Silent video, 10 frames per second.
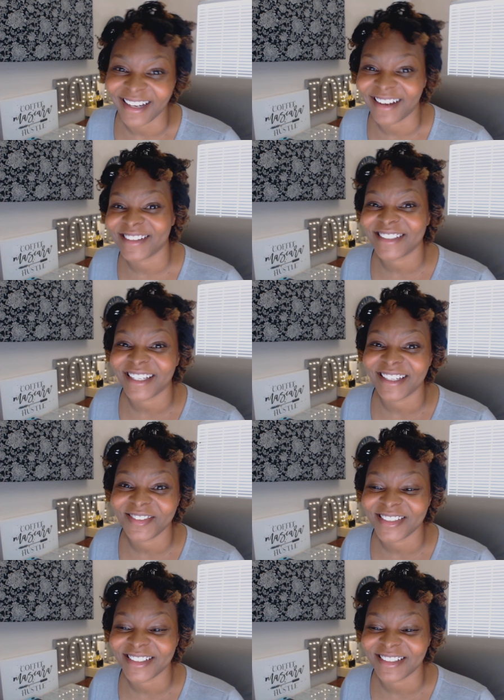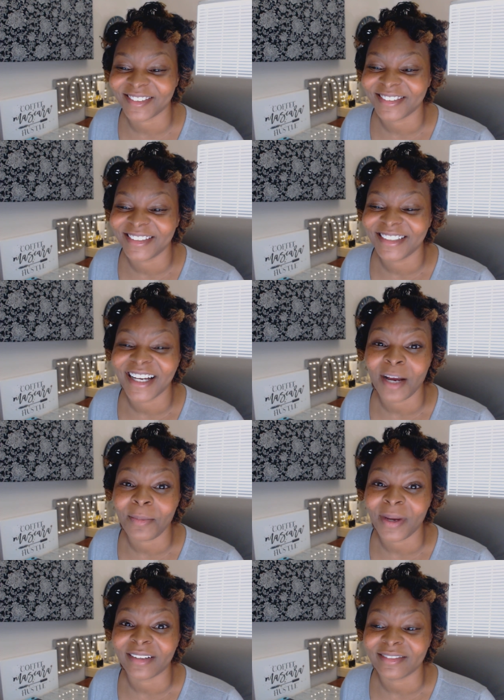Y'all stay original.
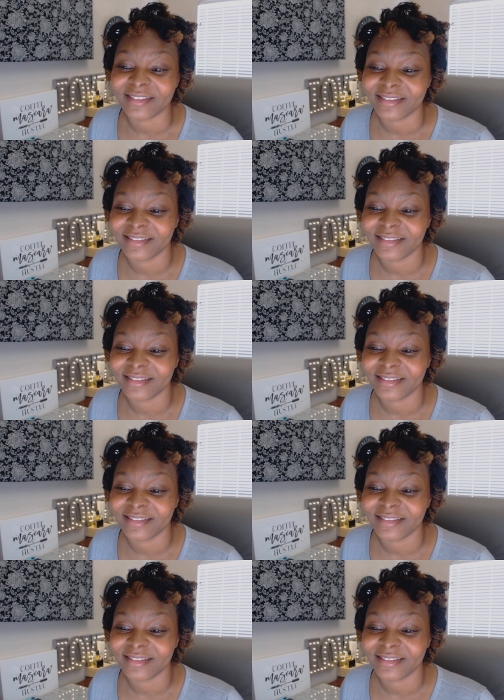I'm out.